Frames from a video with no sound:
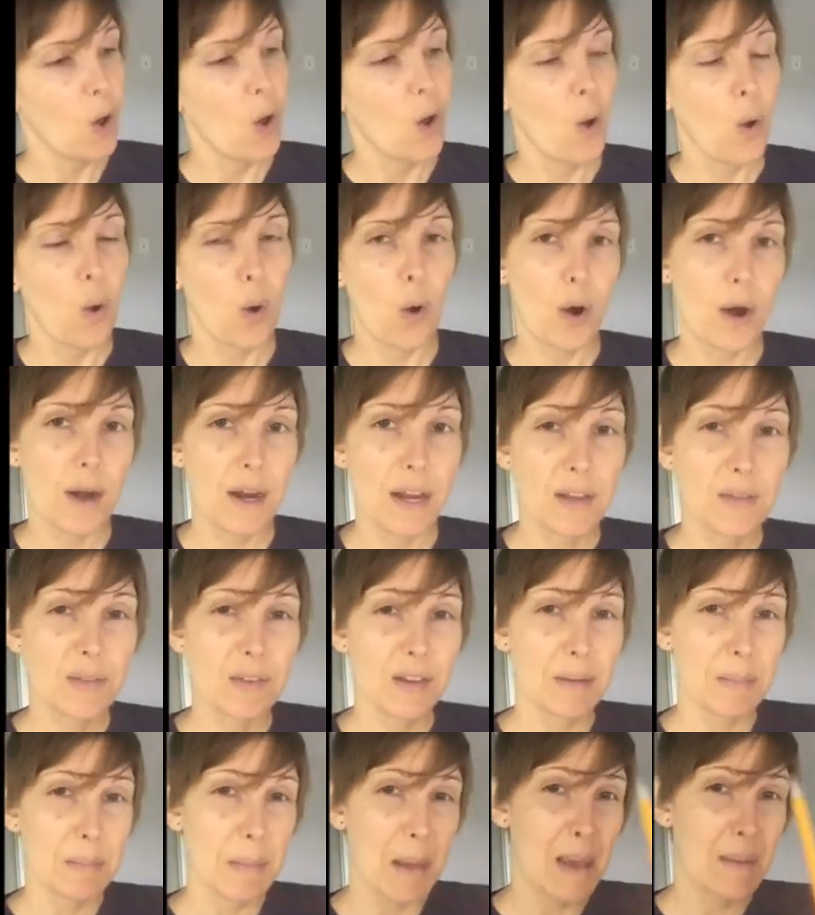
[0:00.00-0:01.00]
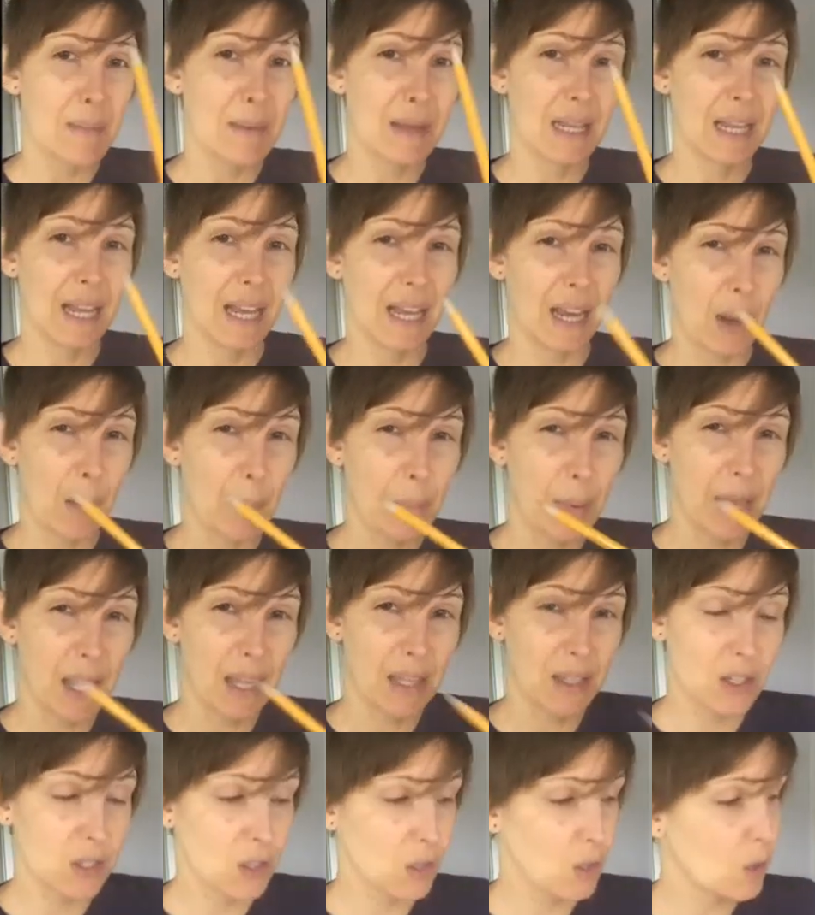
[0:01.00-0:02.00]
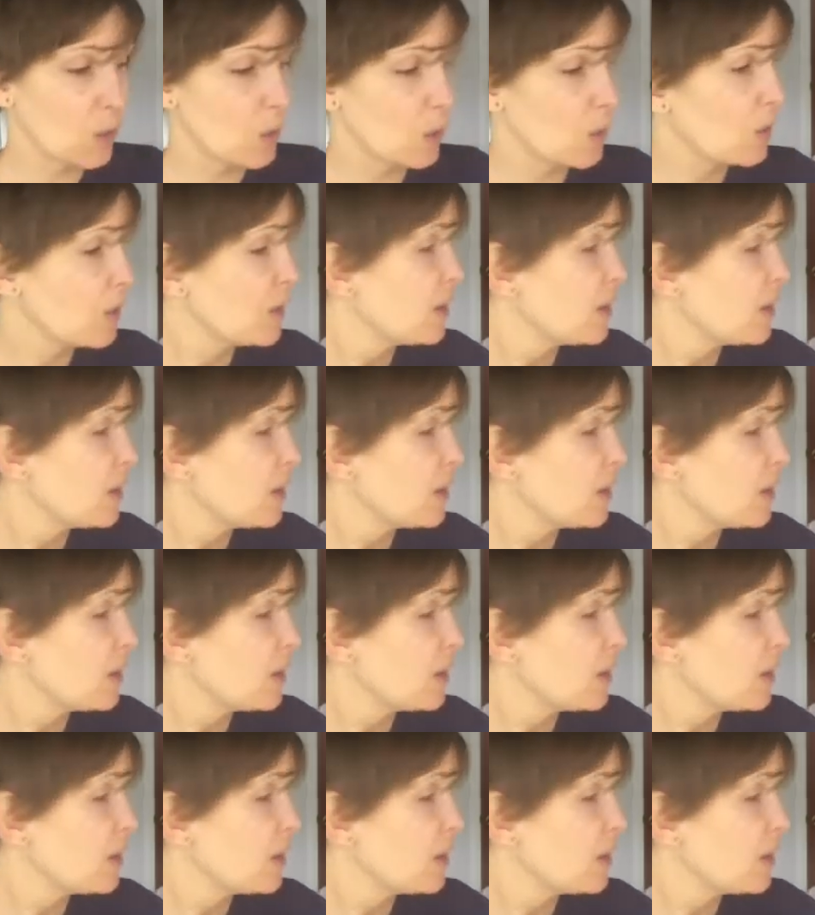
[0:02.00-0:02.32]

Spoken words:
or even maybe like a pencil.